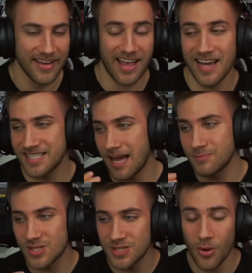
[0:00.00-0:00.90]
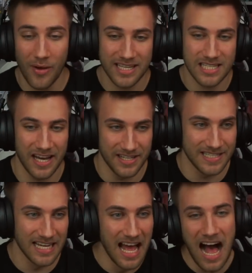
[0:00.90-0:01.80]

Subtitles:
Guys, I'm so excited.